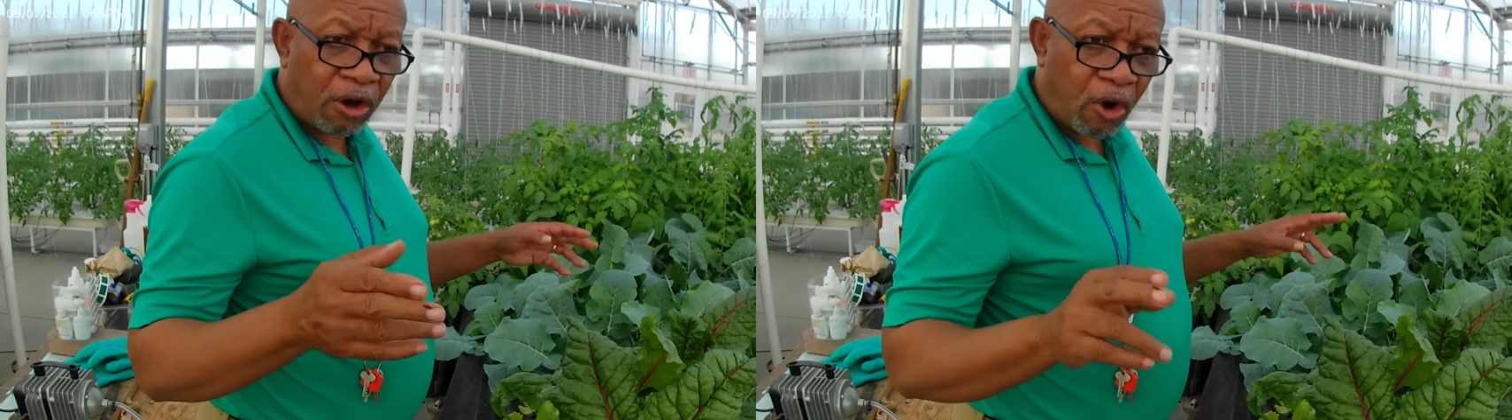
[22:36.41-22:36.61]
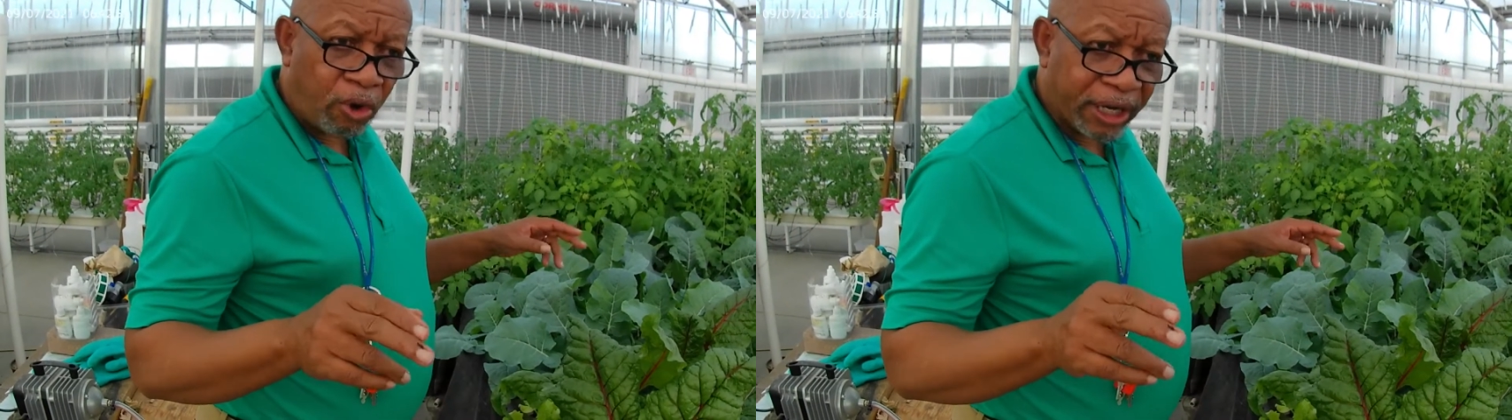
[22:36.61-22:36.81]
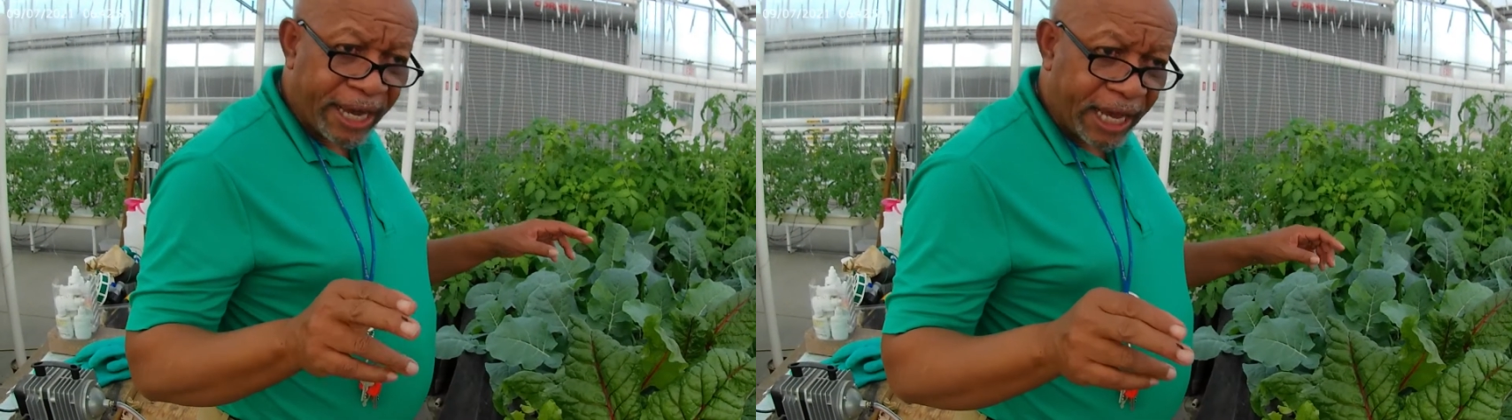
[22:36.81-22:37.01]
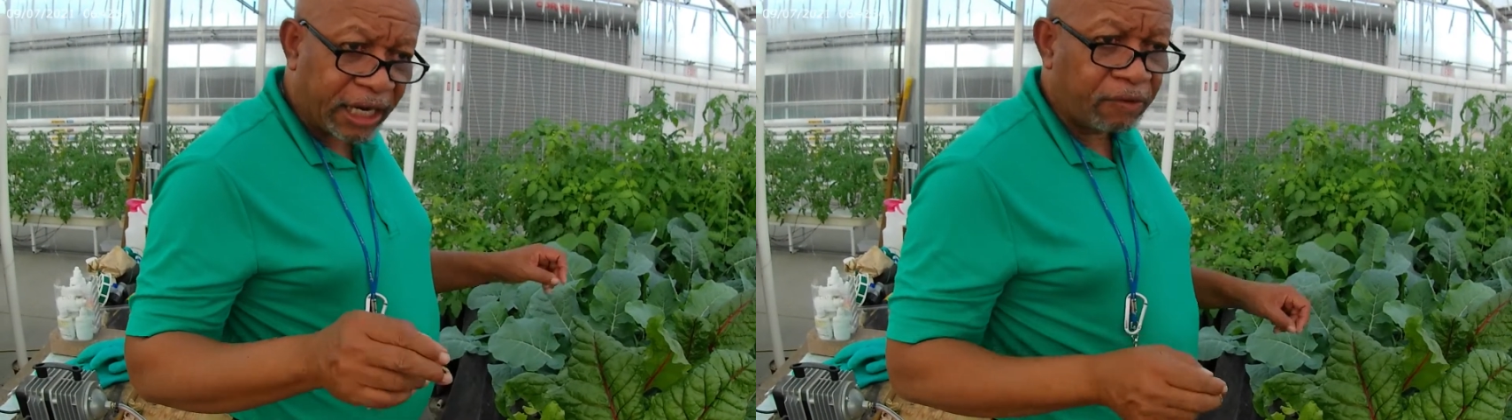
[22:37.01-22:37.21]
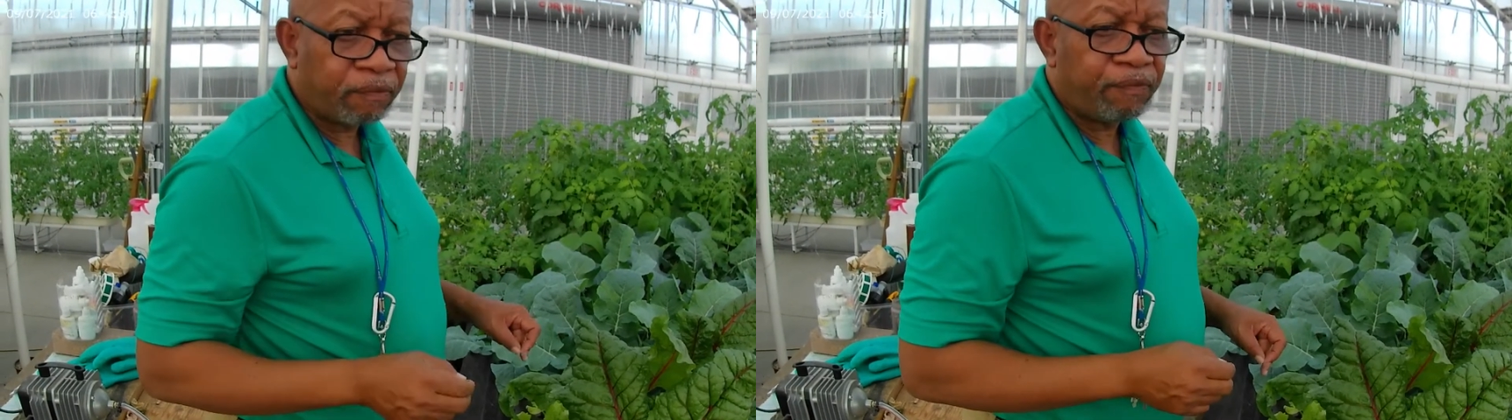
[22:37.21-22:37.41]

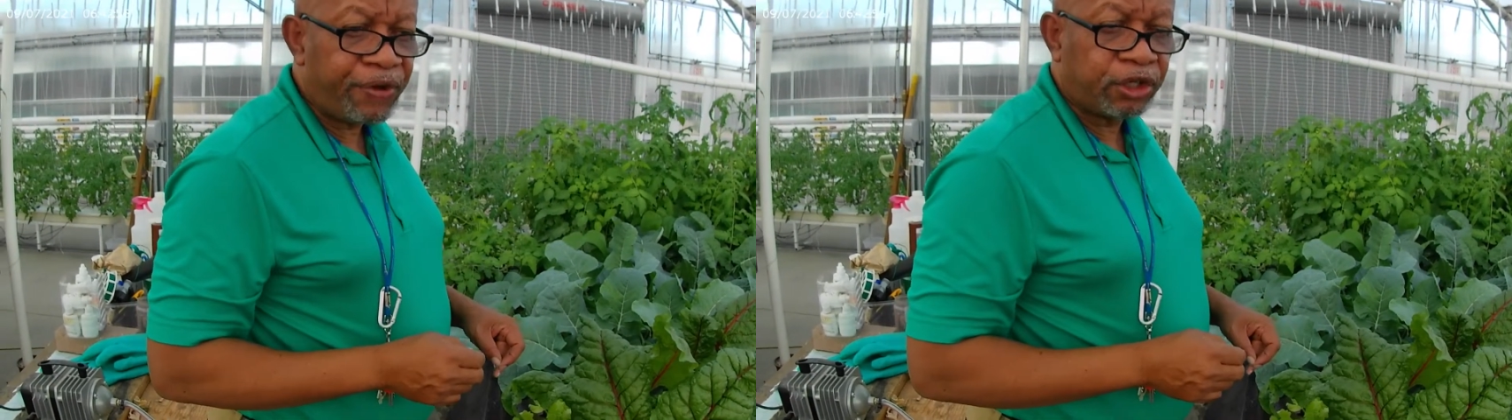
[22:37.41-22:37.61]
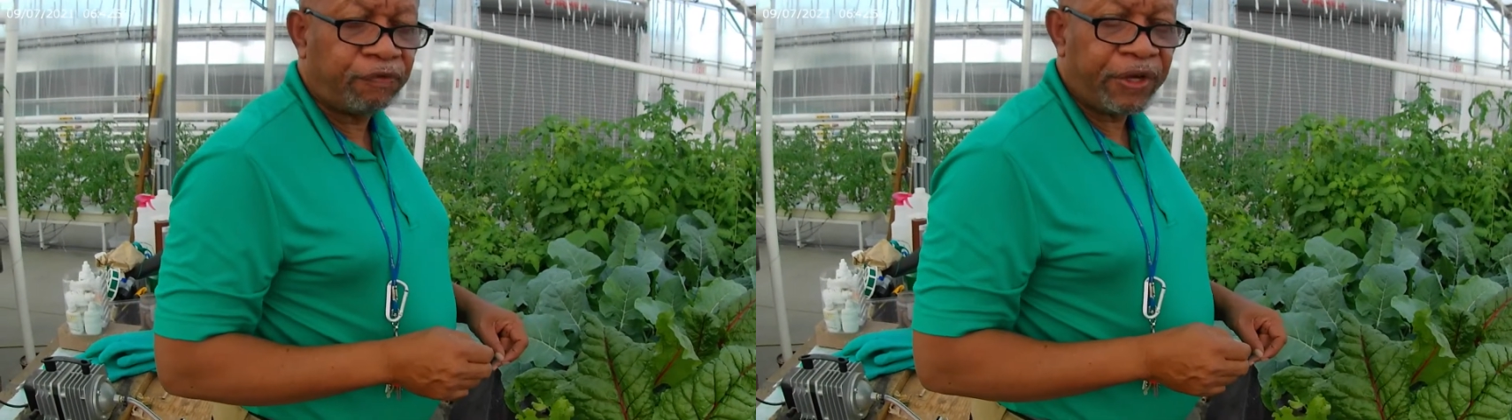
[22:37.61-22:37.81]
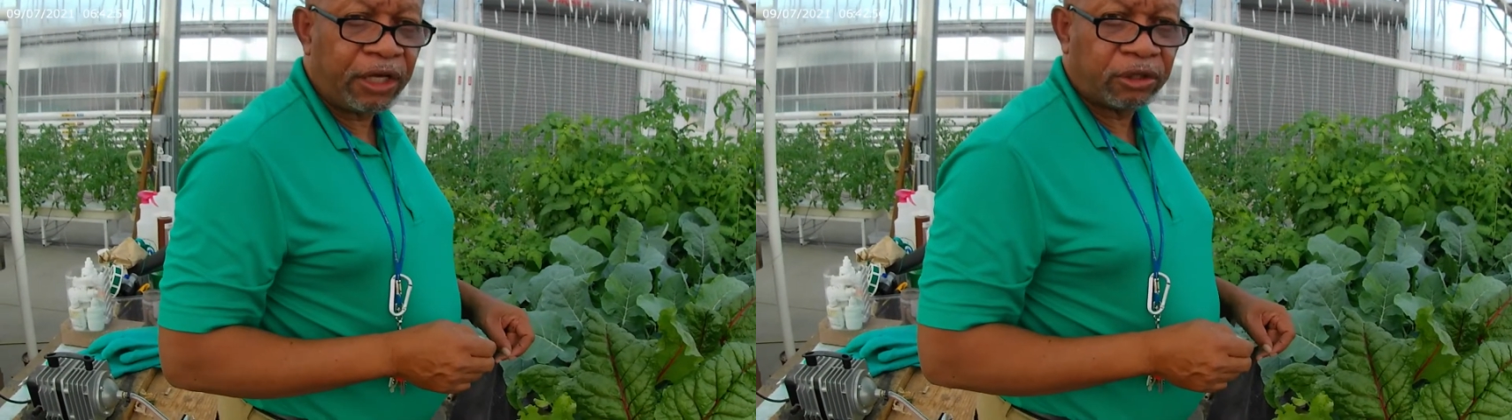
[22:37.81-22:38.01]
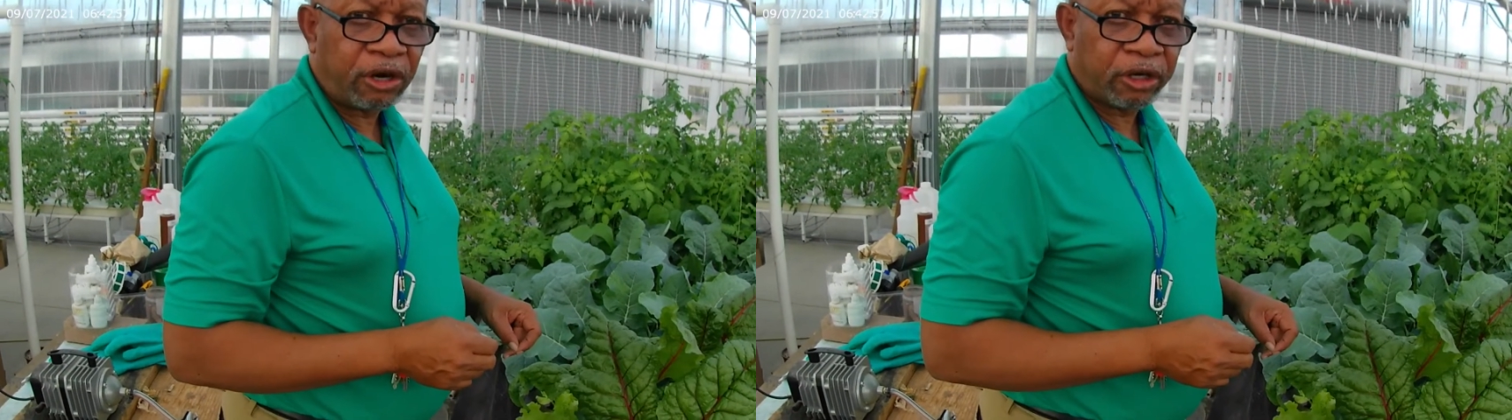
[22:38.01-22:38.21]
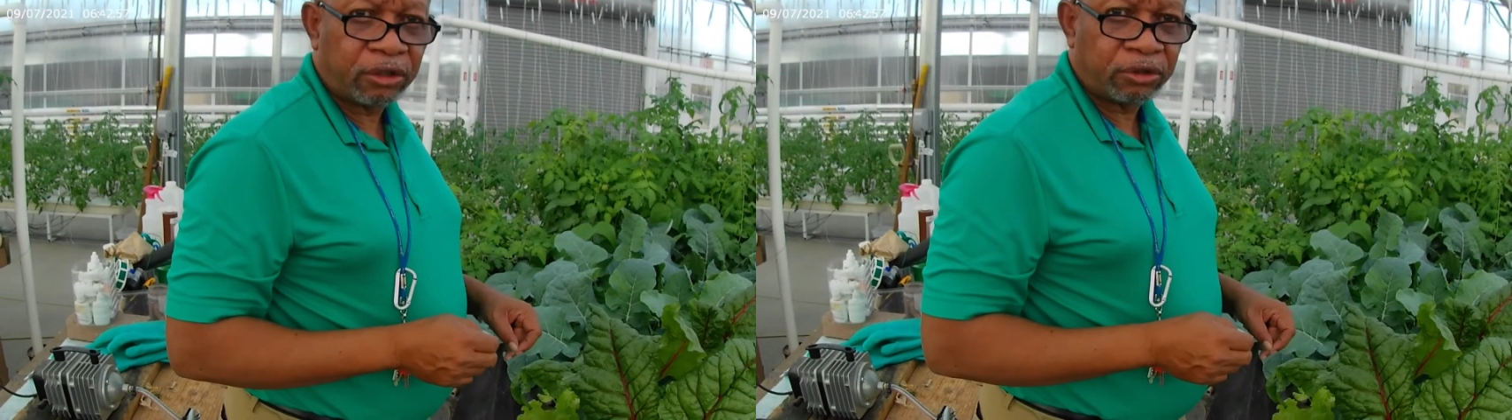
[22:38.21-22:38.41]
organic fish feeds
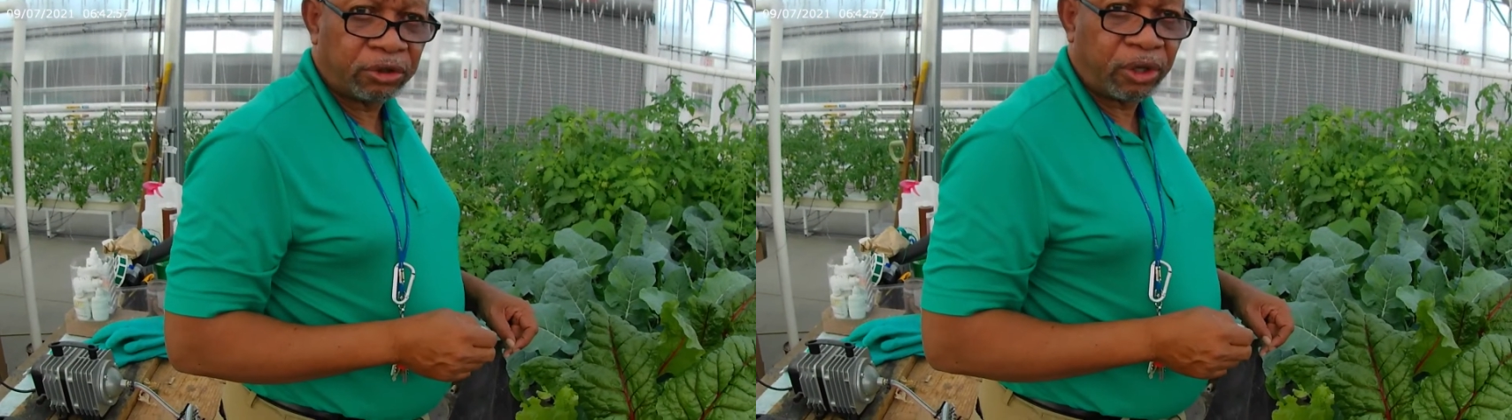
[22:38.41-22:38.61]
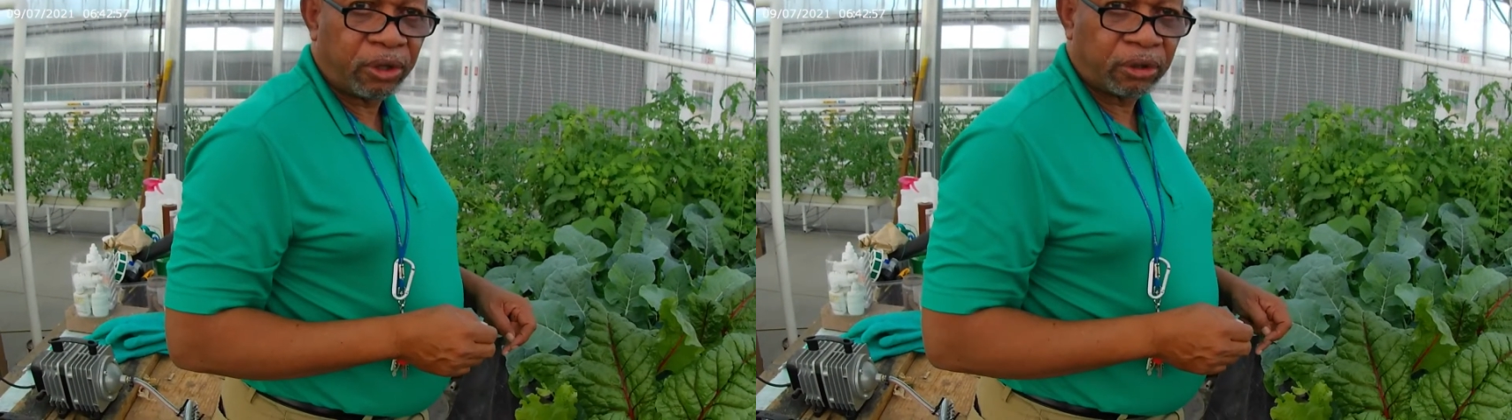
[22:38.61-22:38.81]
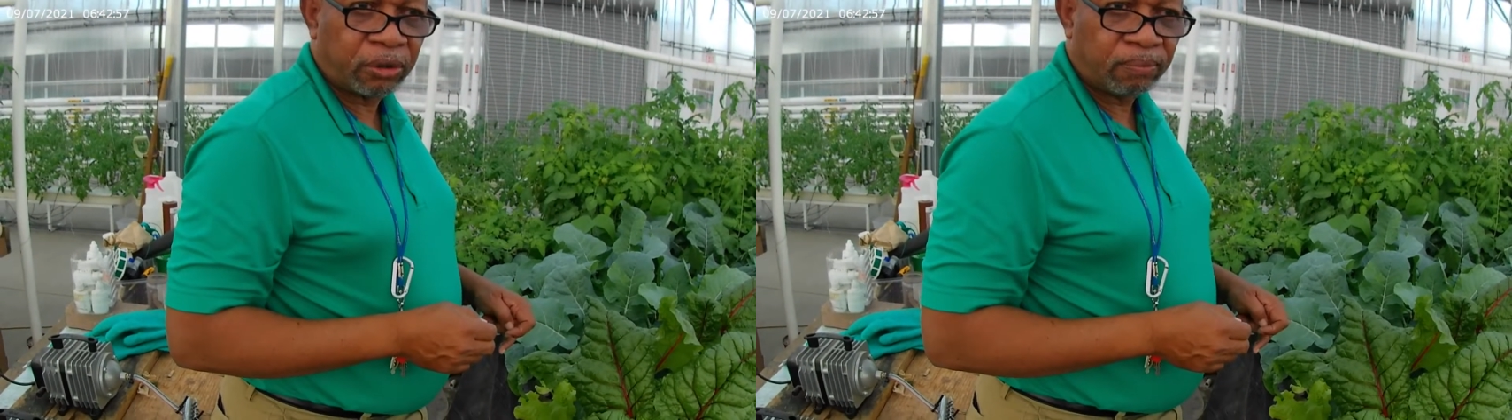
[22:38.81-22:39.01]
are concerned.